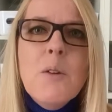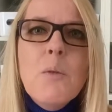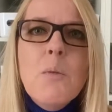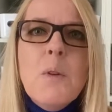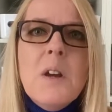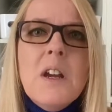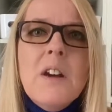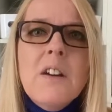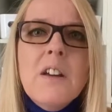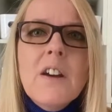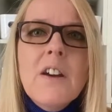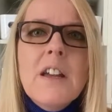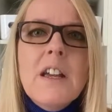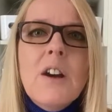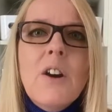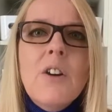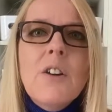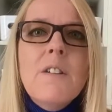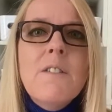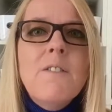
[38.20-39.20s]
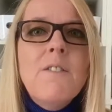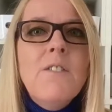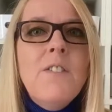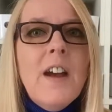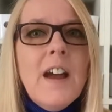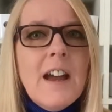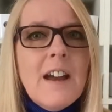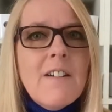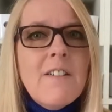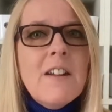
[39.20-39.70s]
we are going on a
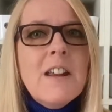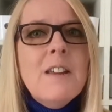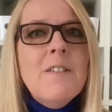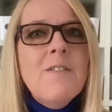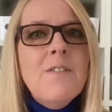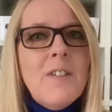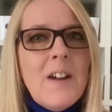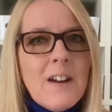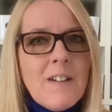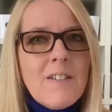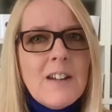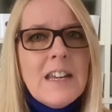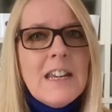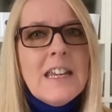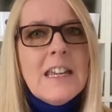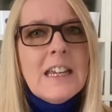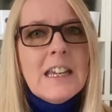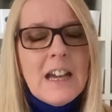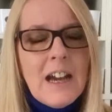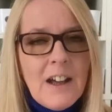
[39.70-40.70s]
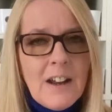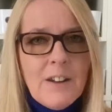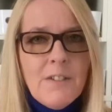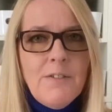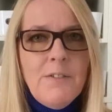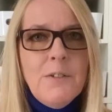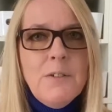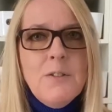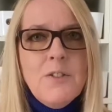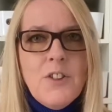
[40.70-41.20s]
very, very
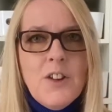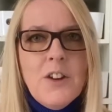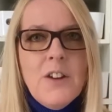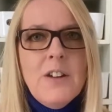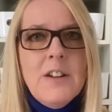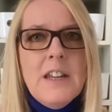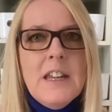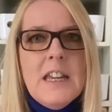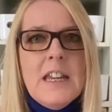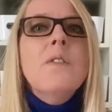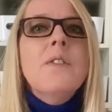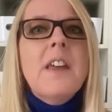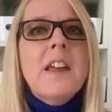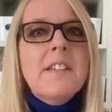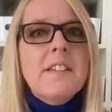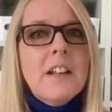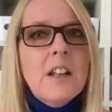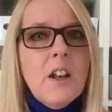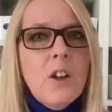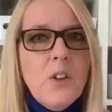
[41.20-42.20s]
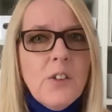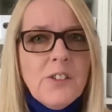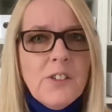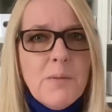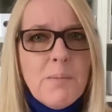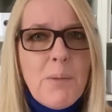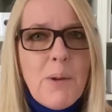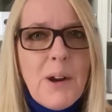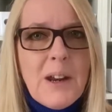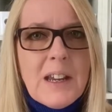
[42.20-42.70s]
colourful journey. There's lots
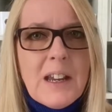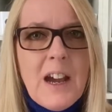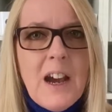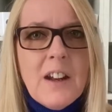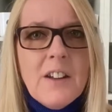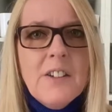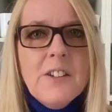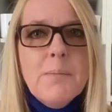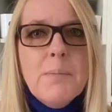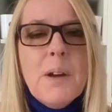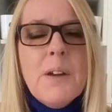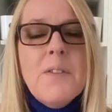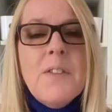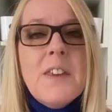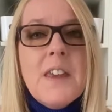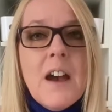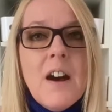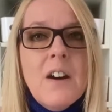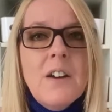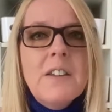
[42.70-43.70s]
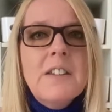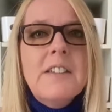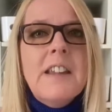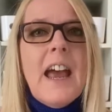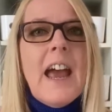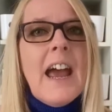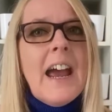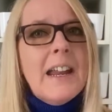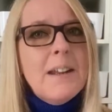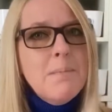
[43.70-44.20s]
of bright colours, both yarns
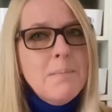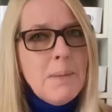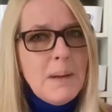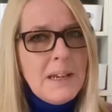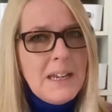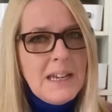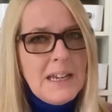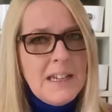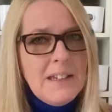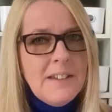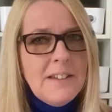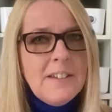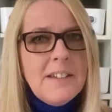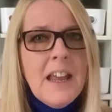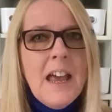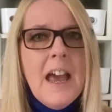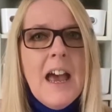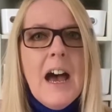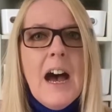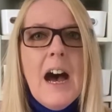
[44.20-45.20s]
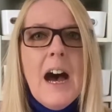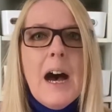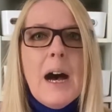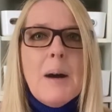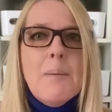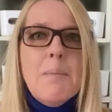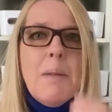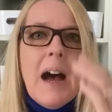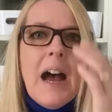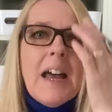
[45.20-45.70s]
and beads,
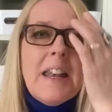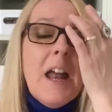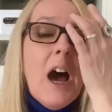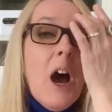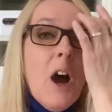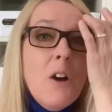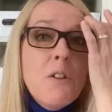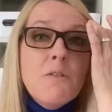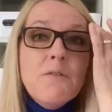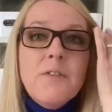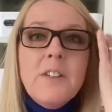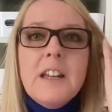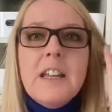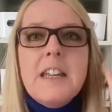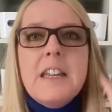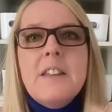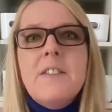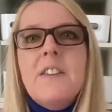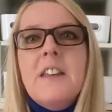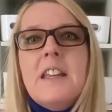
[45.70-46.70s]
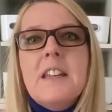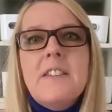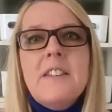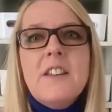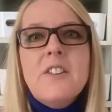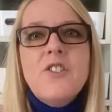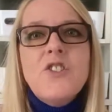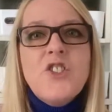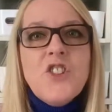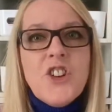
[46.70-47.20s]
and hopefully
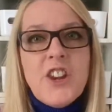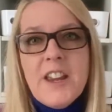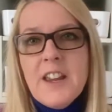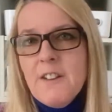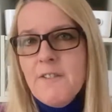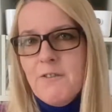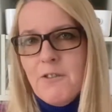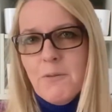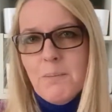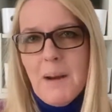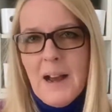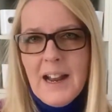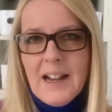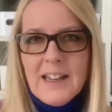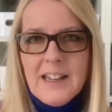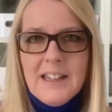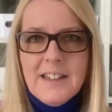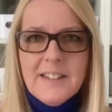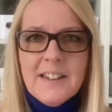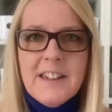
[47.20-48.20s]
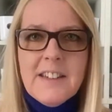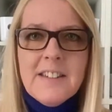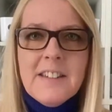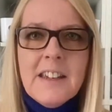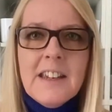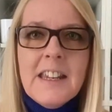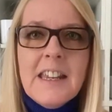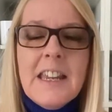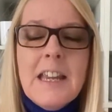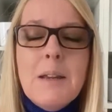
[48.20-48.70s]
this cheerful palette is
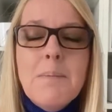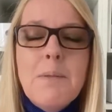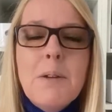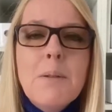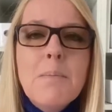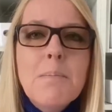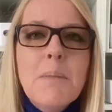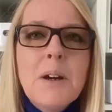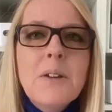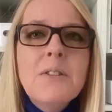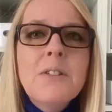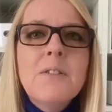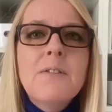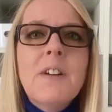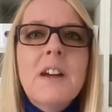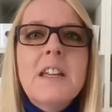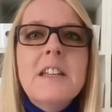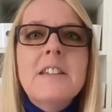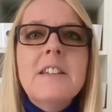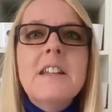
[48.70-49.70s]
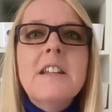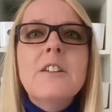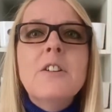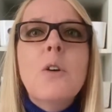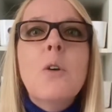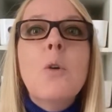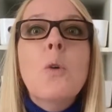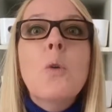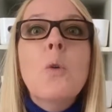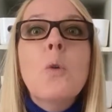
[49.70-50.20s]
going to keep you motivated
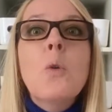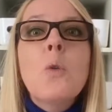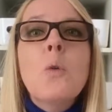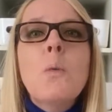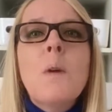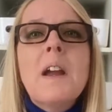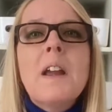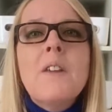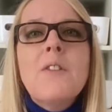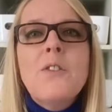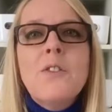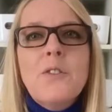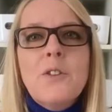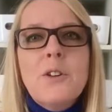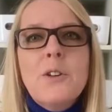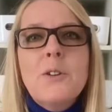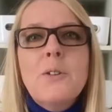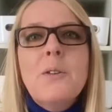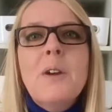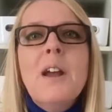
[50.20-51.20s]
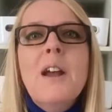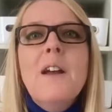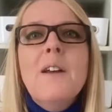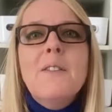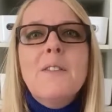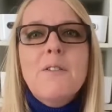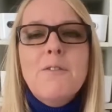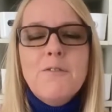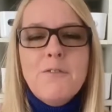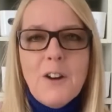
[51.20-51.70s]
all the way through
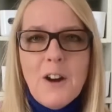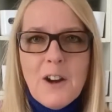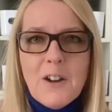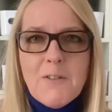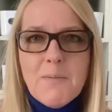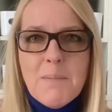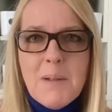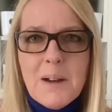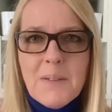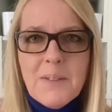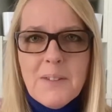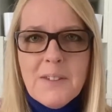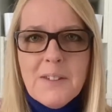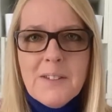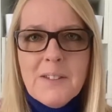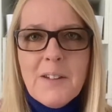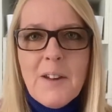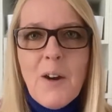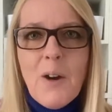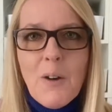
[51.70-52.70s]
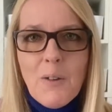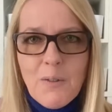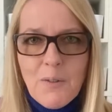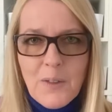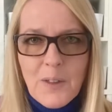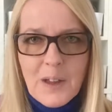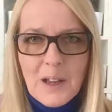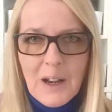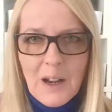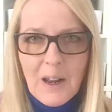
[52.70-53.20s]
the 5 months of
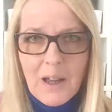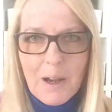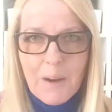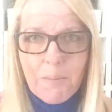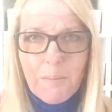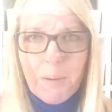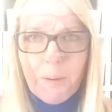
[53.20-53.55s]
the club.